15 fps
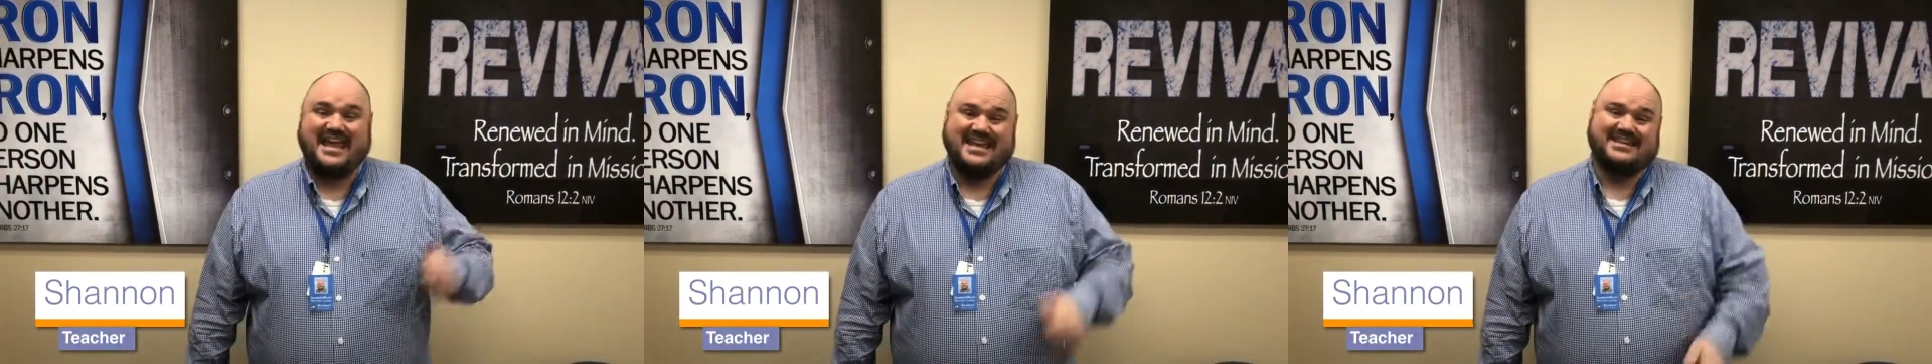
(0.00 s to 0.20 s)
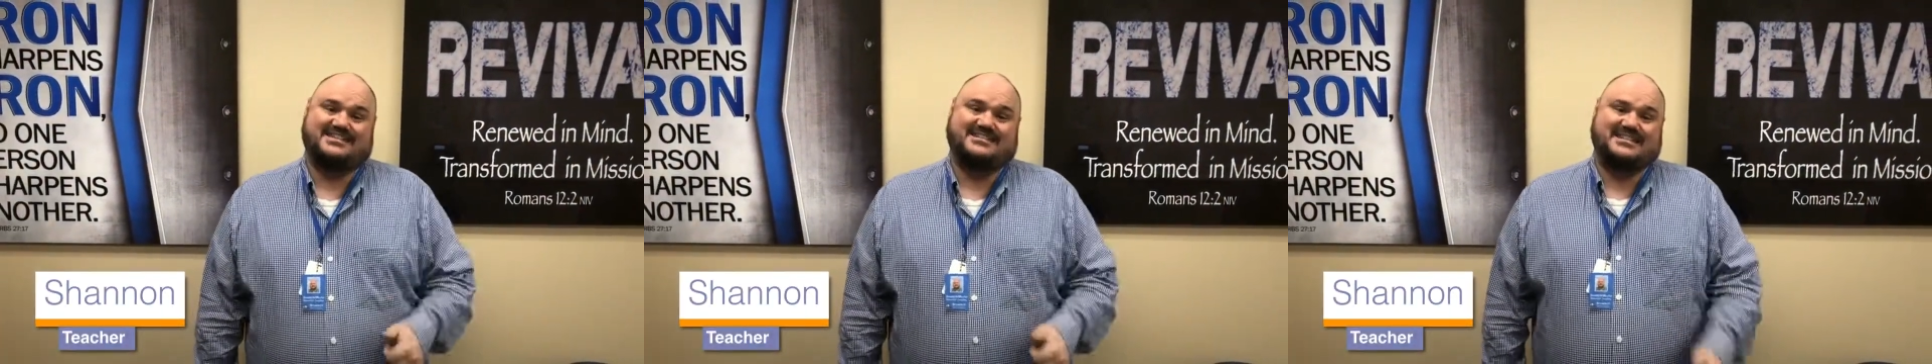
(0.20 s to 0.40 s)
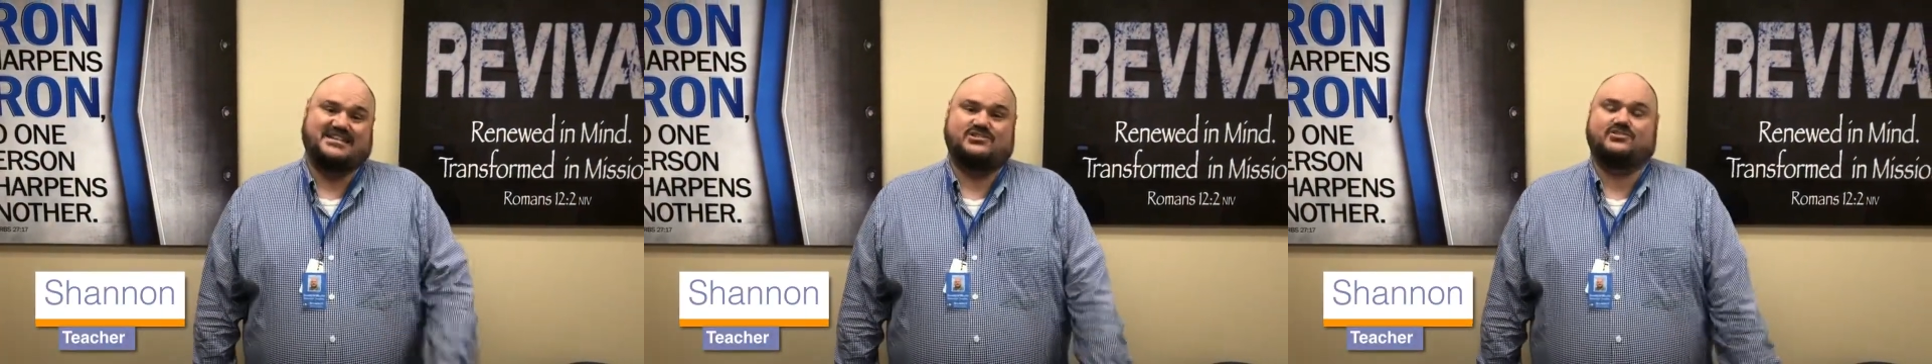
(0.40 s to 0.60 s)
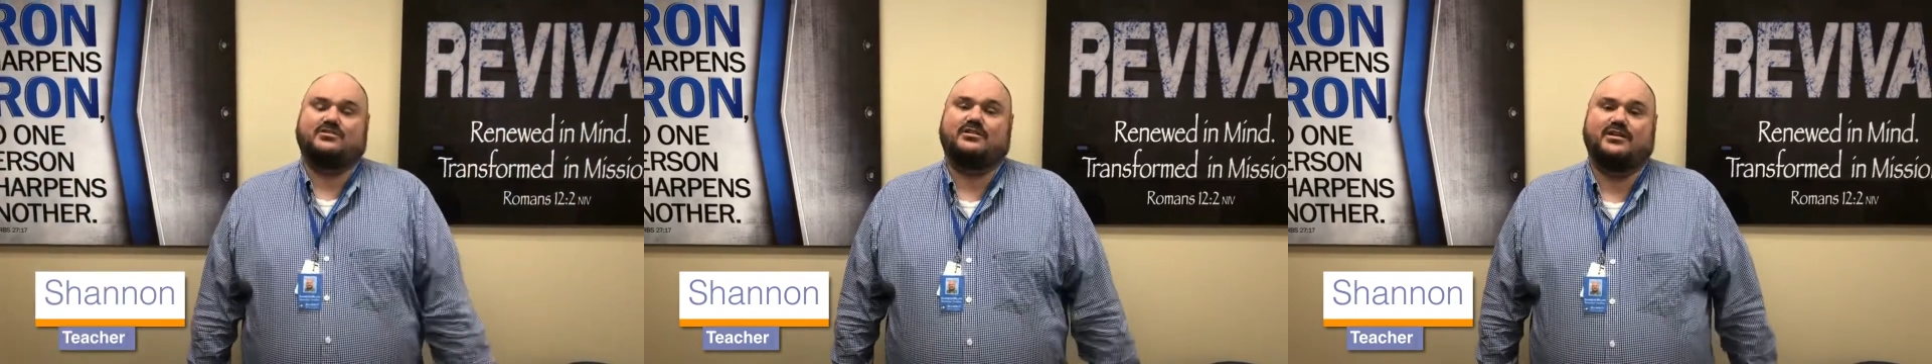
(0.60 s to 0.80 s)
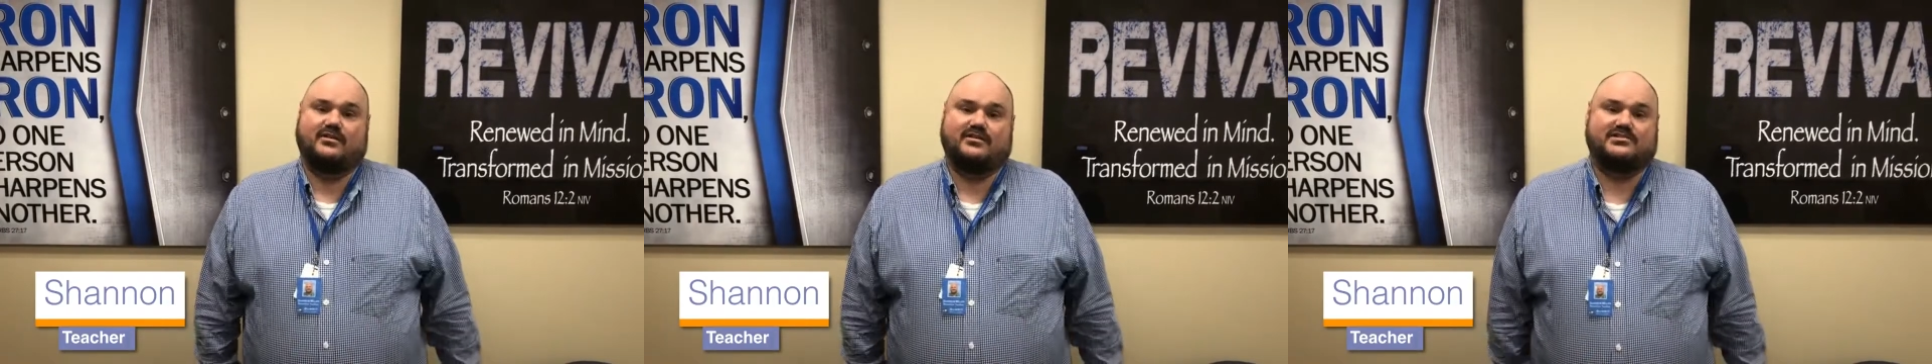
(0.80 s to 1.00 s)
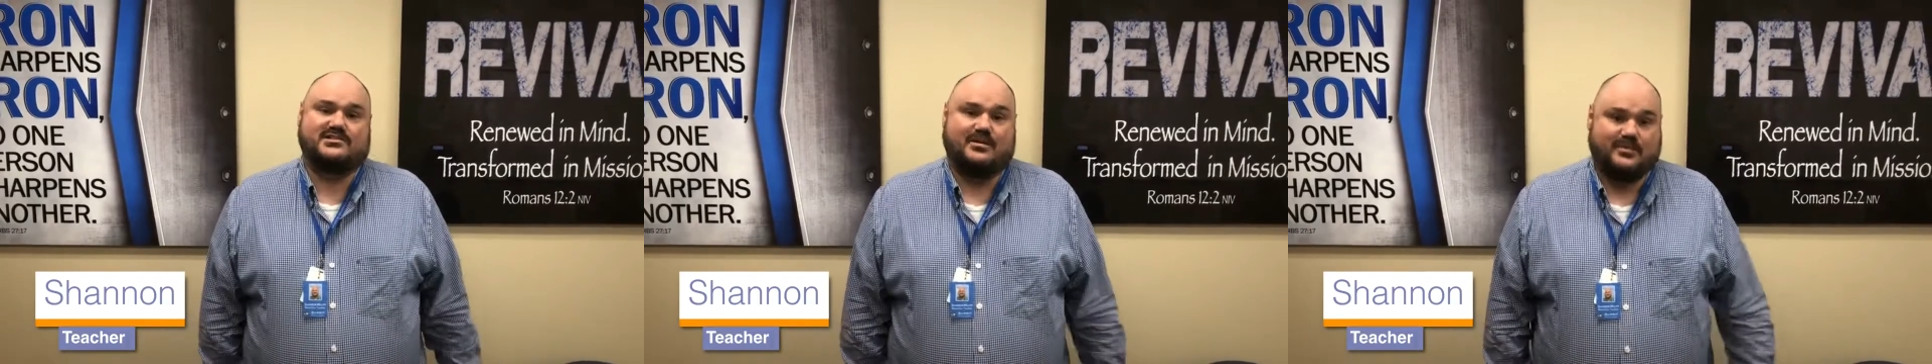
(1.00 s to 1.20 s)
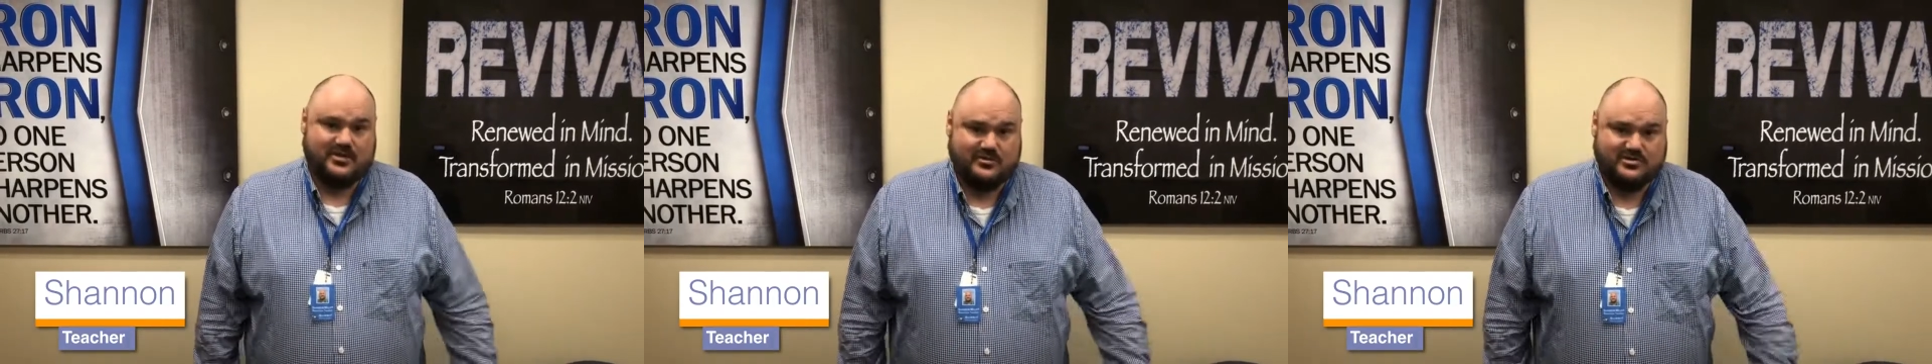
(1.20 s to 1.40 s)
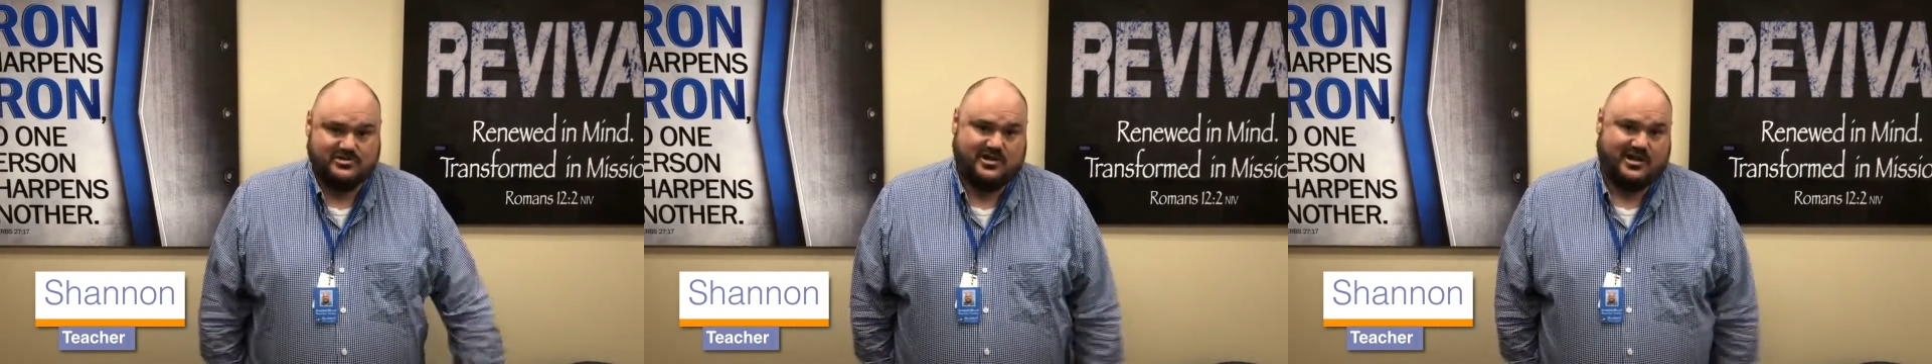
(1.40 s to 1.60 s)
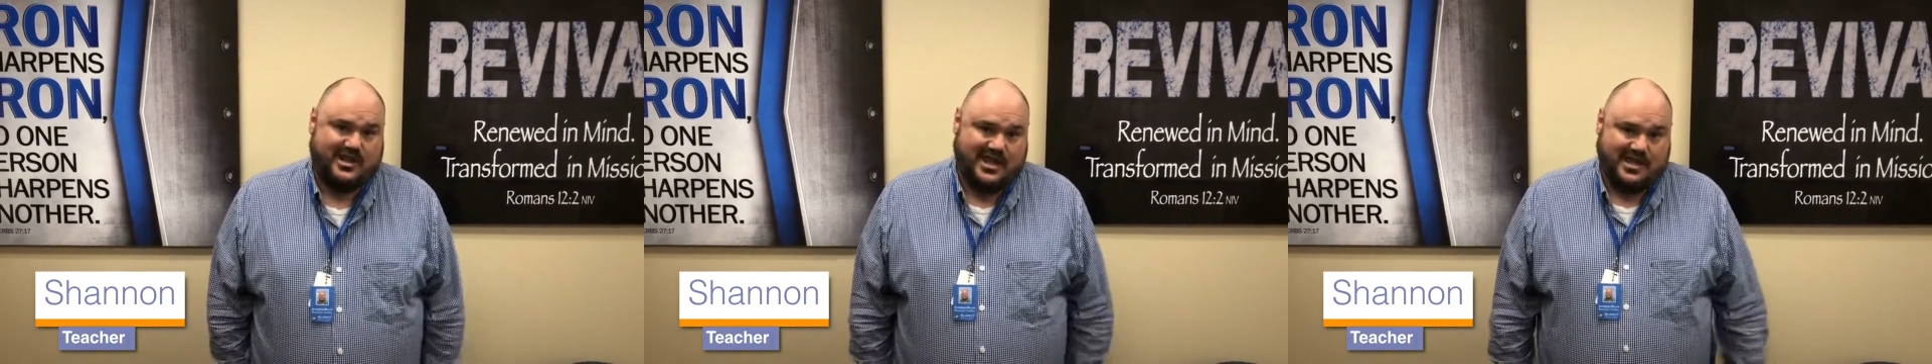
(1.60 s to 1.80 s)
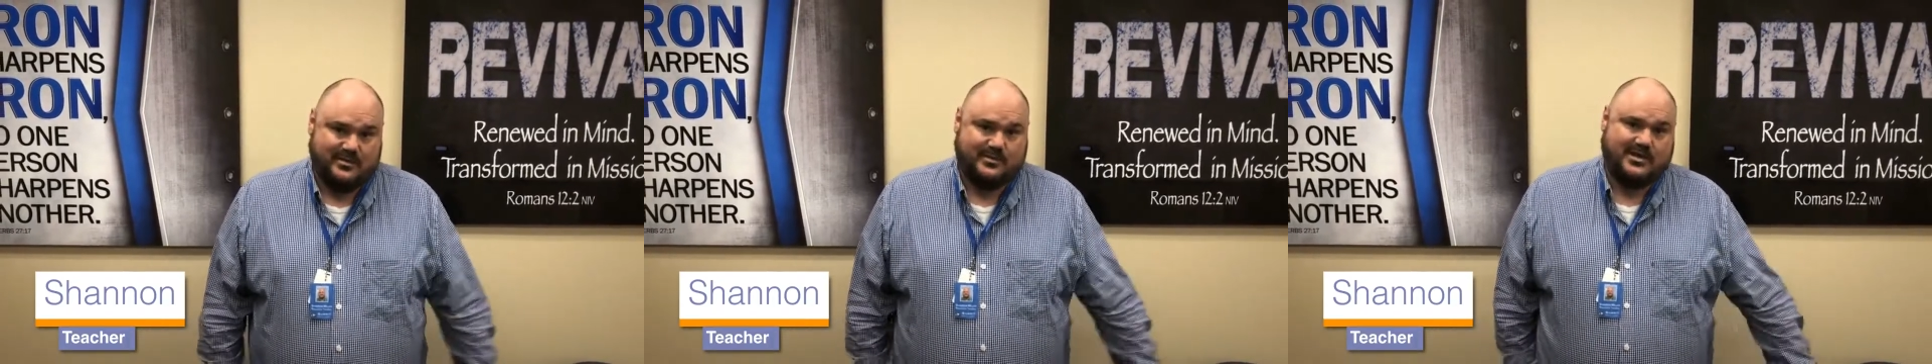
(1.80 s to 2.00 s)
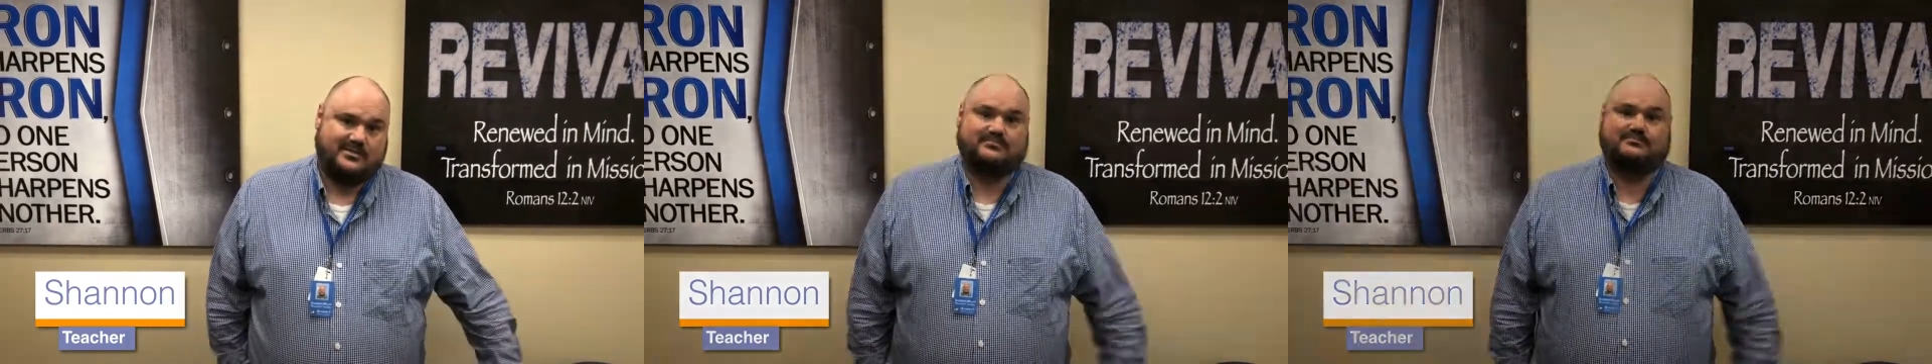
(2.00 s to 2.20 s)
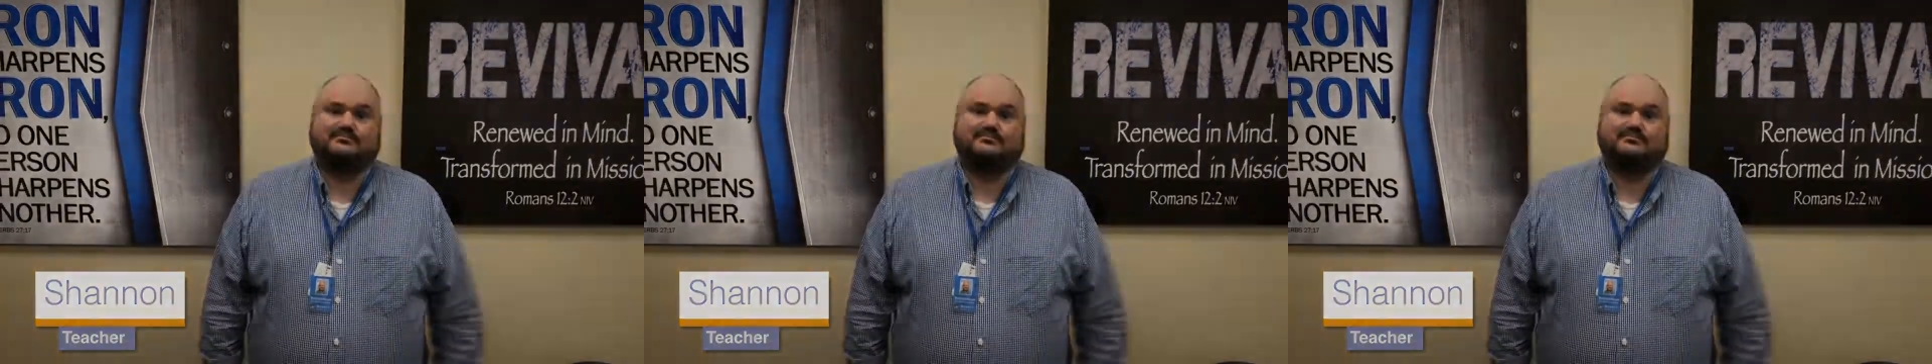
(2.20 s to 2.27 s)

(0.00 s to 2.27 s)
and a teacher here at Summit Christian Academy.